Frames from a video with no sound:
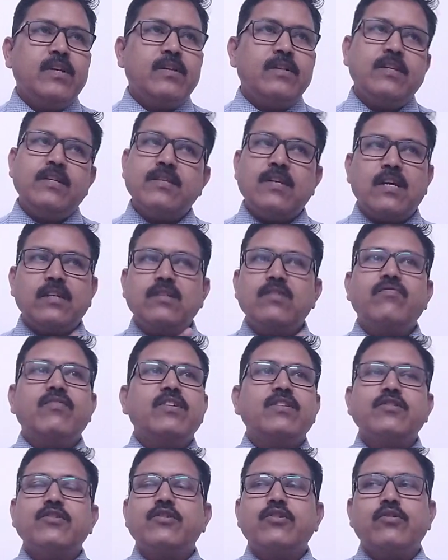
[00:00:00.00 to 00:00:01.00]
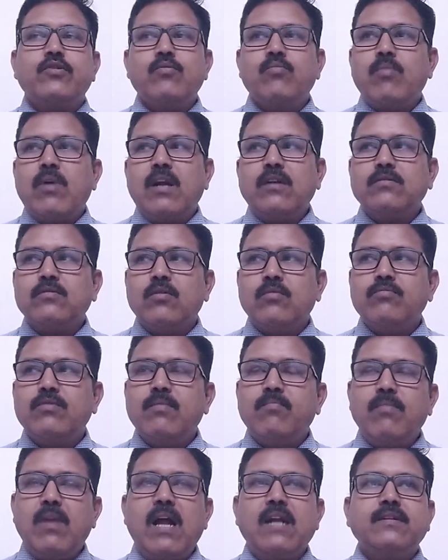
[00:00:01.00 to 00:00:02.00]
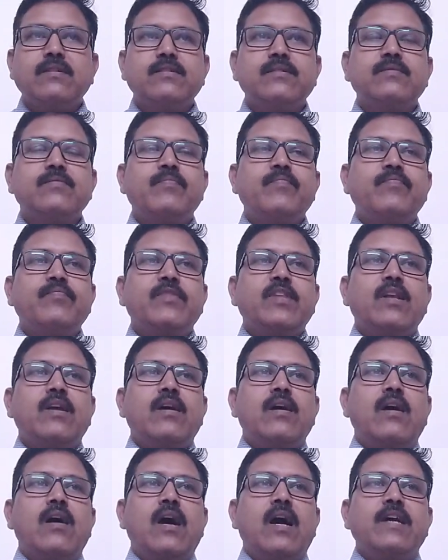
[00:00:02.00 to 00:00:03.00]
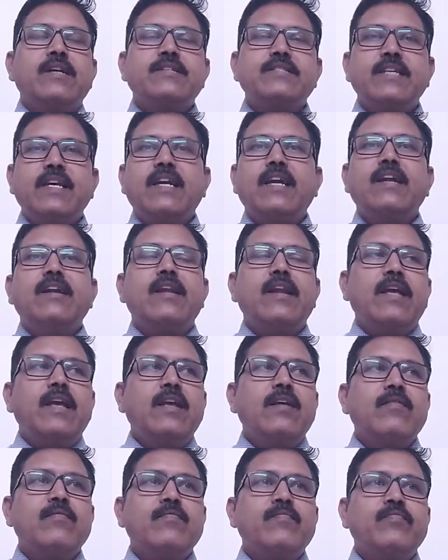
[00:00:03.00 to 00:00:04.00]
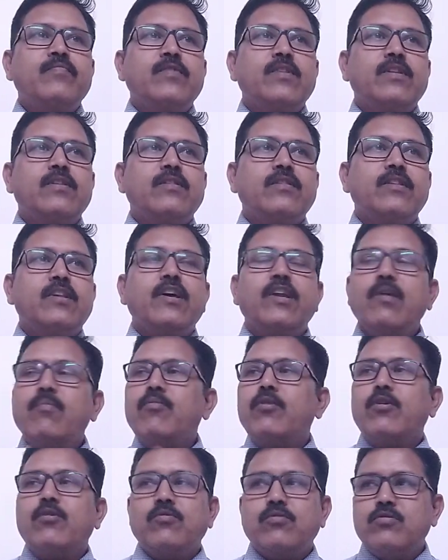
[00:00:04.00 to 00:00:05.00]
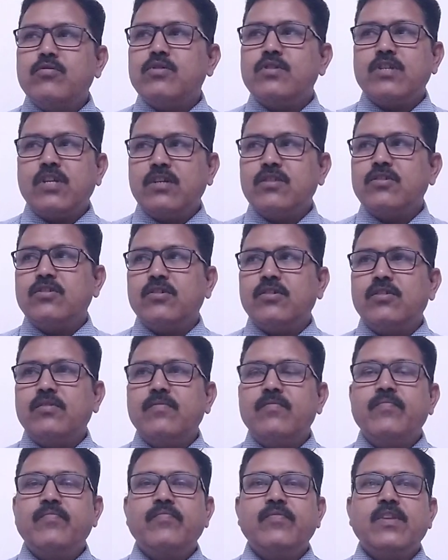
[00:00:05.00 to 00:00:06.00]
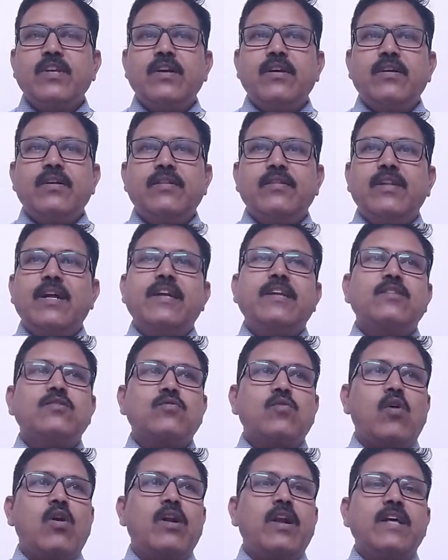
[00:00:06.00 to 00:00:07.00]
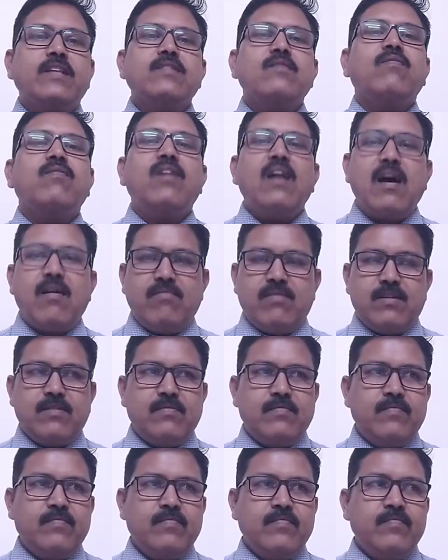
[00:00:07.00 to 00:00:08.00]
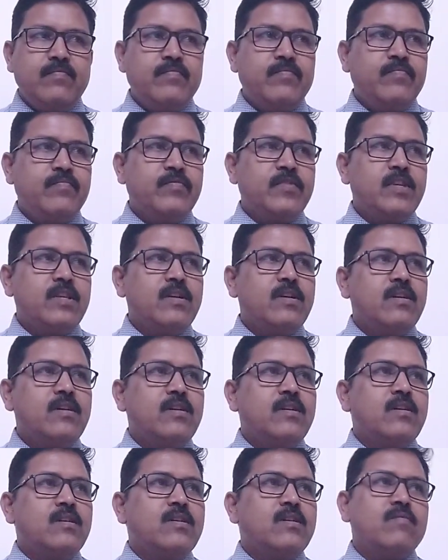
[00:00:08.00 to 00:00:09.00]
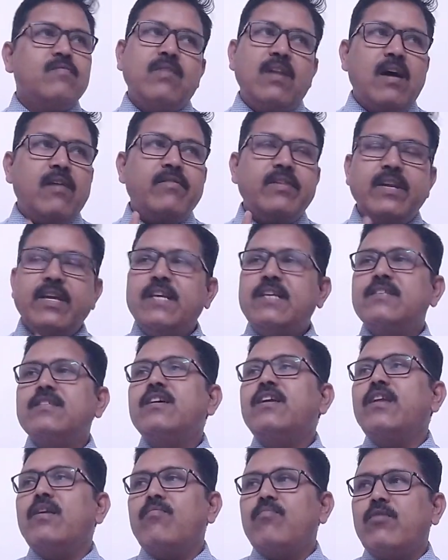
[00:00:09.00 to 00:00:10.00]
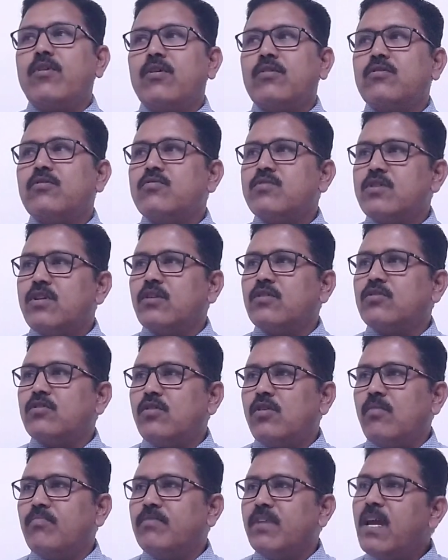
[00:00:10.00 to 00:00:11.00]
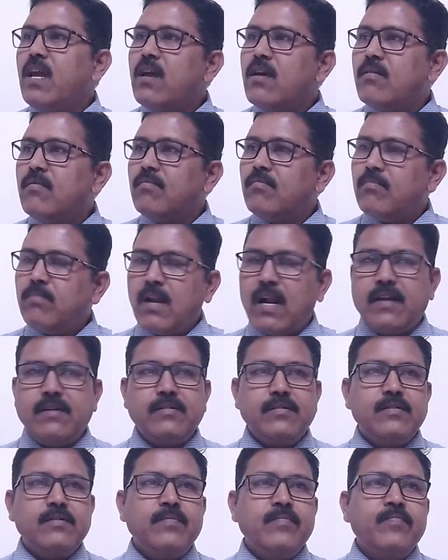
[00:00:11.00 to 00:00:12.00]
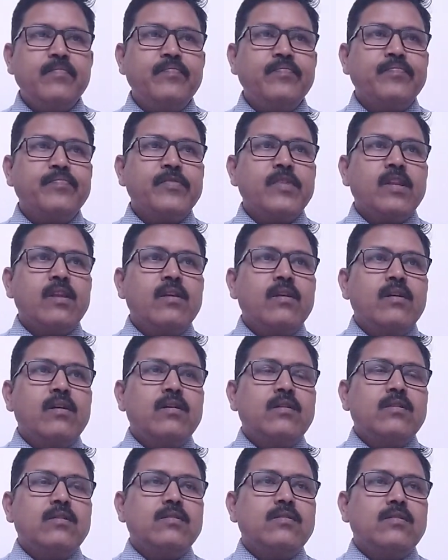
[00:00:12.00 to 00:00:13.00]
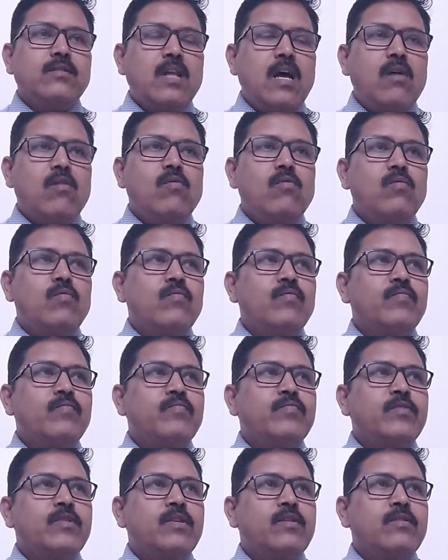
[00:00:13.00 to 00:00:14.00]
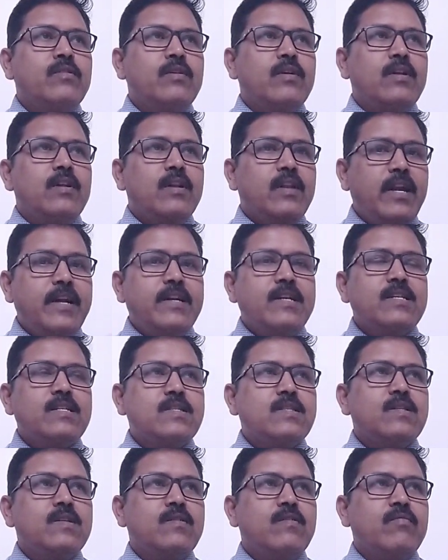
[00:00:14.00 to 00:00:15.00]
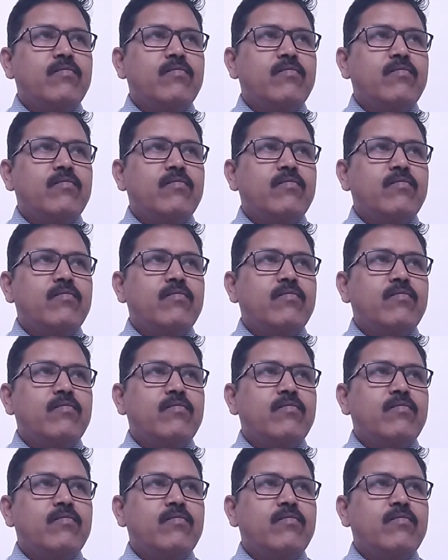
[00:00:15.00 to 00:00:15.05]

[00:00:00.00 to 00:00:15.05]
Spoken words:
These are the vegetative parts of the plants. And secondly, the reproductive structure, that is called as a flower. Flower is a reproductive structure of the plant. Now, let us